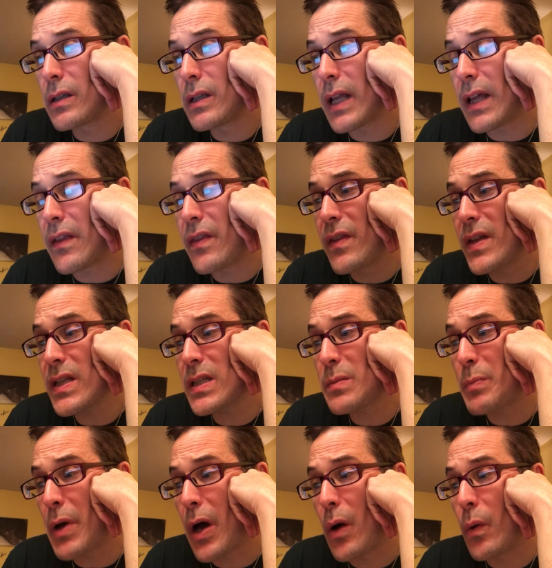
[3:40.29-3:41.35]
Like this
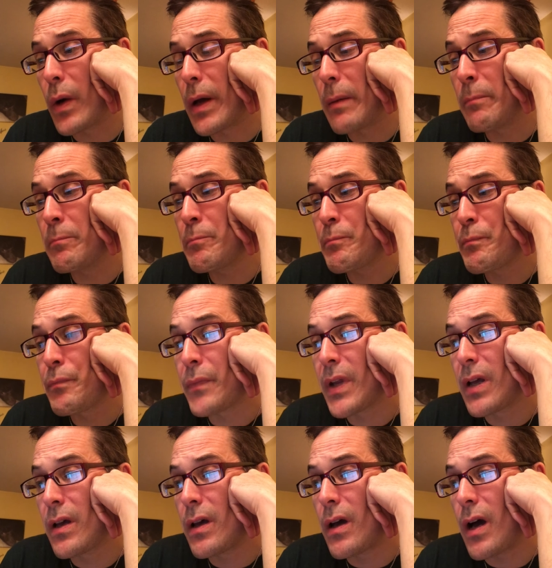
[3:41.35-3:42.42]
poem,
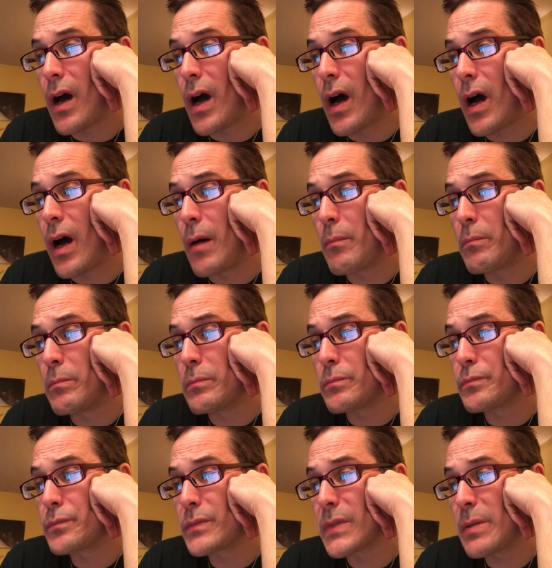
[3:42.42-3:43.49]

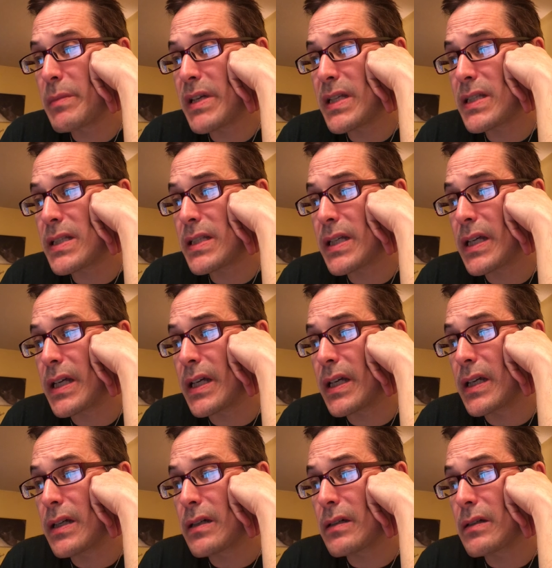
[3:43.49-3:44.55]
let me
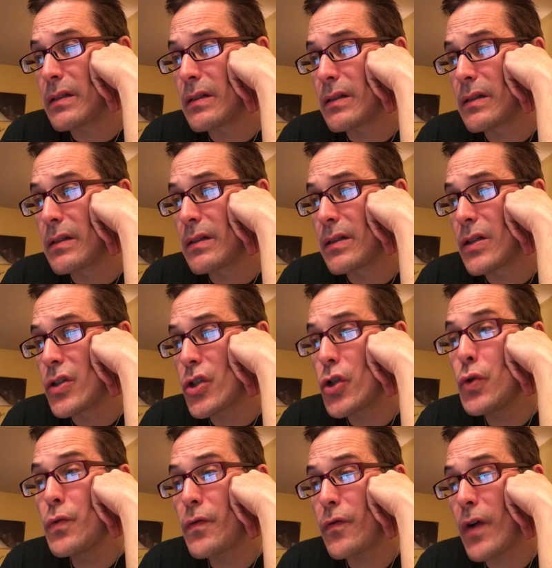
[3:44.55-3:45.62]
see,
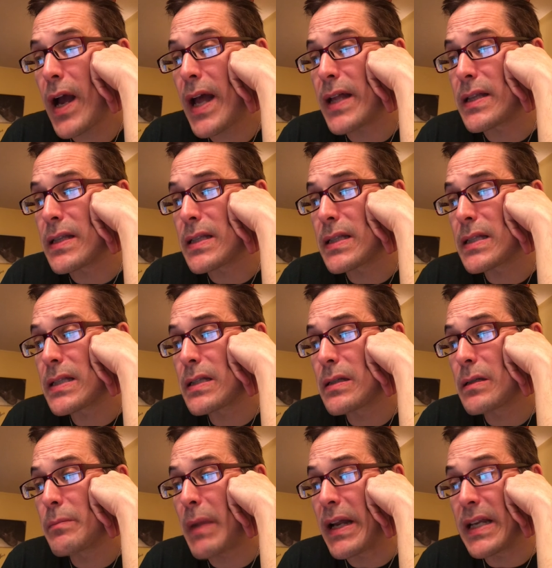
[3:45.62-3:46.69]
Two Friends
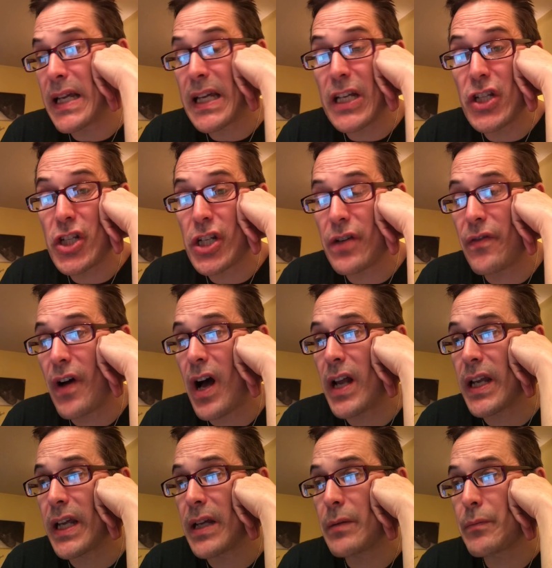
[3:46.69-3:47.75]
by Nikki
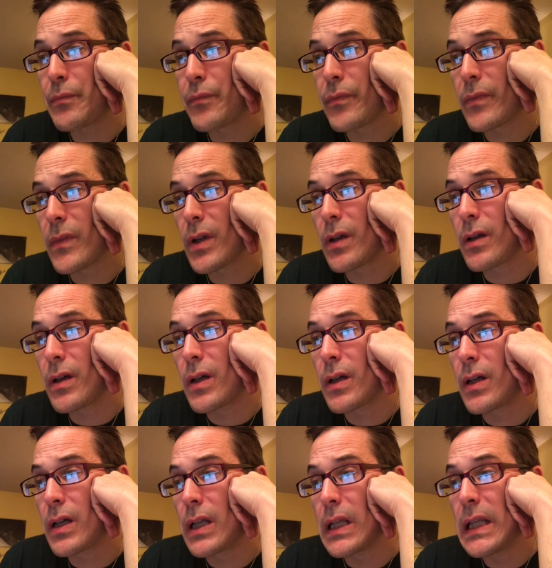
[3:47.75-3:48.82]
Giovanni.
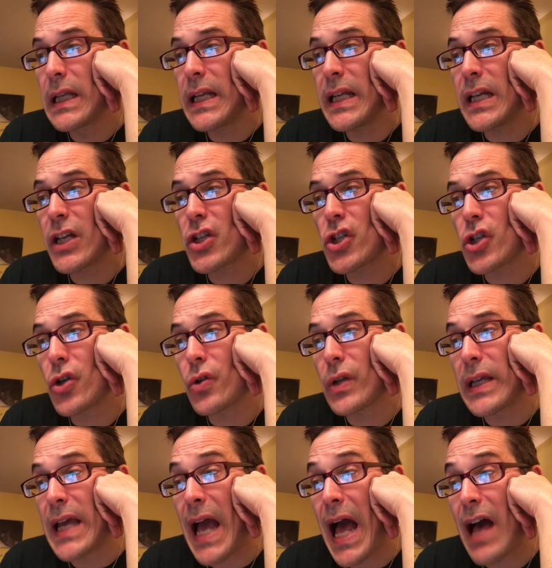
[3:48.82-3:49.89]
Liddy and
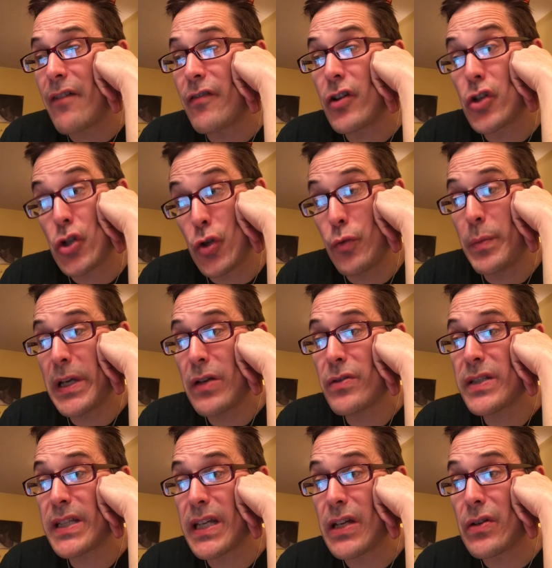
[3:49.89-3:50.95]
Shirley have two
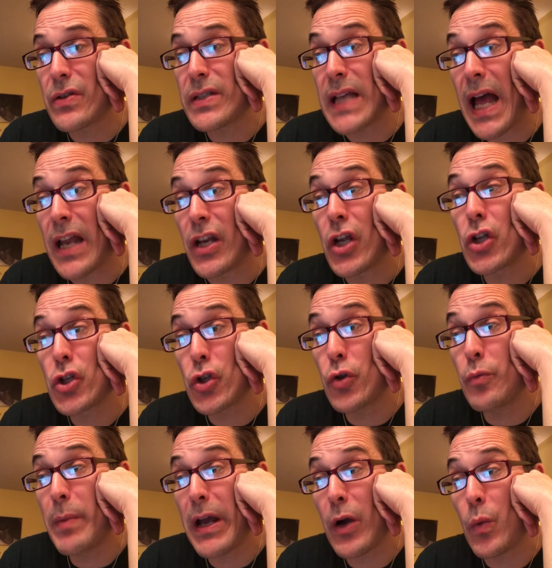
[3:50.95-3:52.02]
pierced ears and
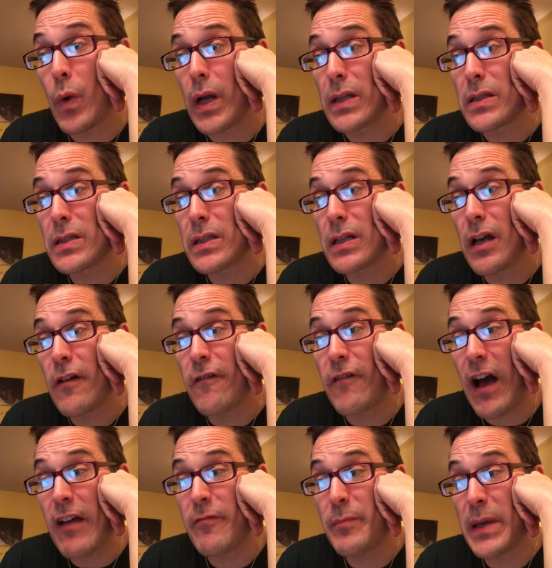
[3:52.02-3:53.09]
two bare ones,
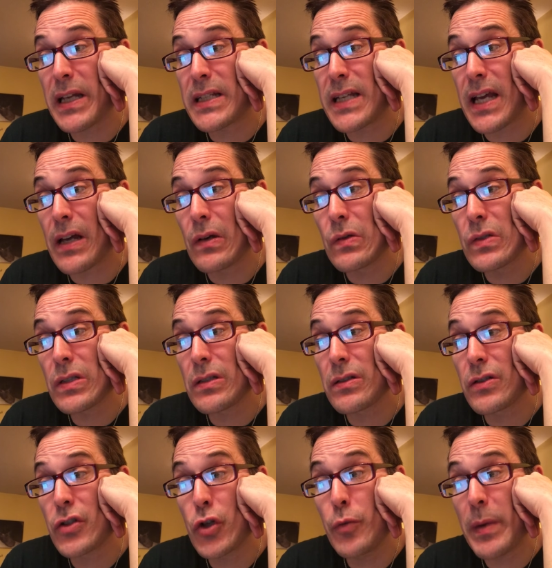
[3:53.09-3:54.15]
5 pigtails,
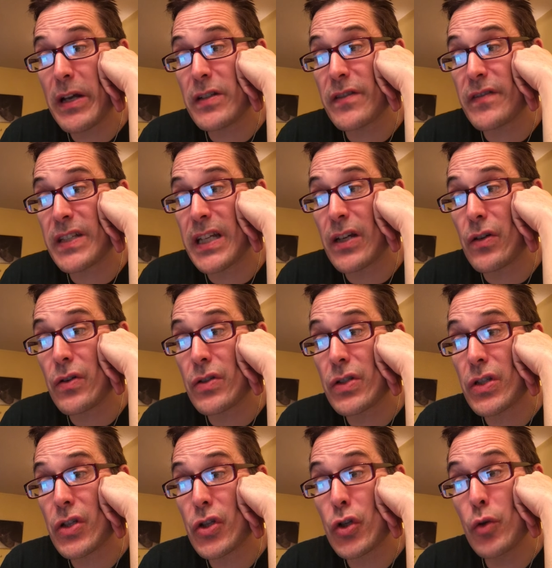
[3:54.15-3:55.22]
2 pairs of
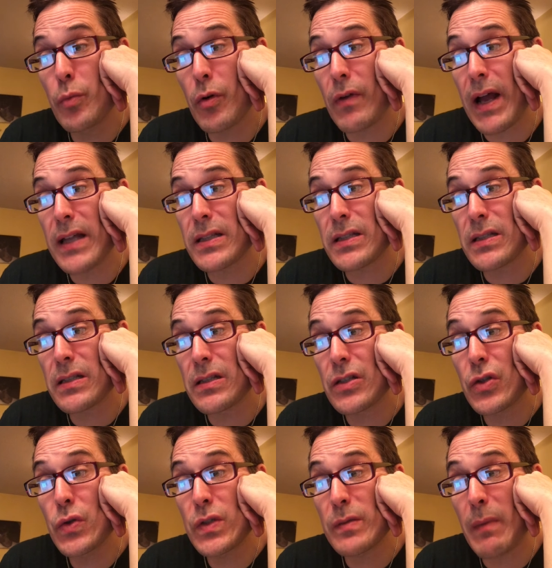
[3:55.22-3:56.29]
sneakers, 2 barrettes,
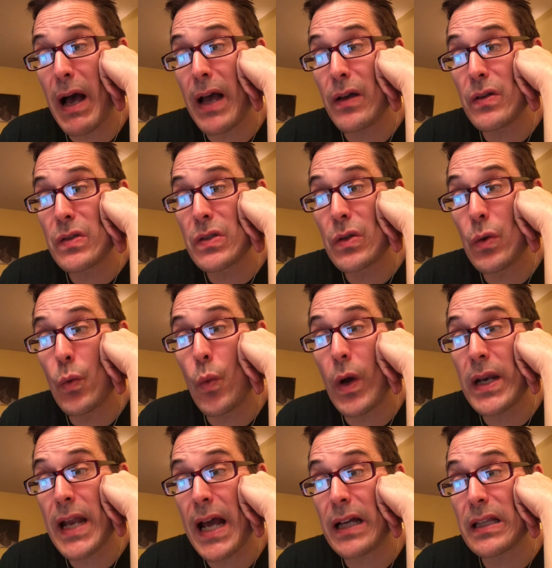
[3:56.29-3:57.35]
2 smiles,
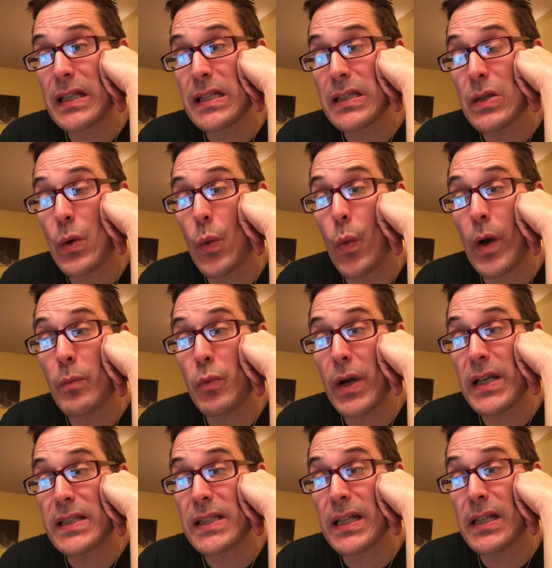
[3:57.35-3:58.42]
1 necklace, 1
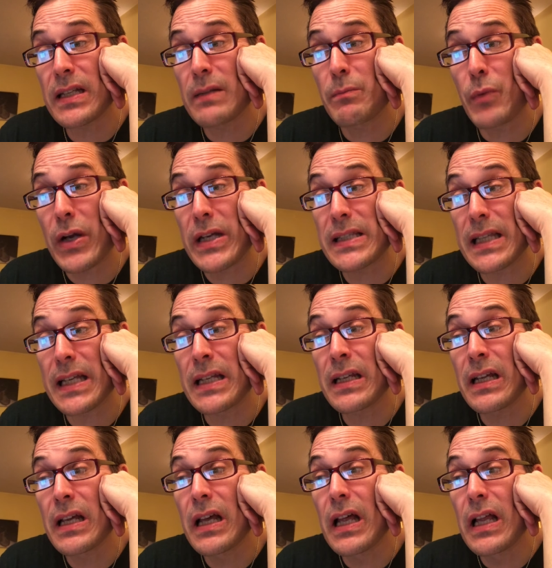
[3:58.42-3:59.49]
bracelet,
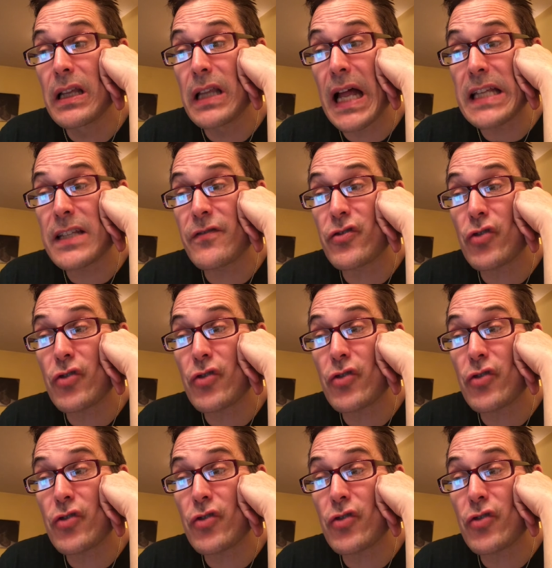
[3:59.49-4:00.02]
lots of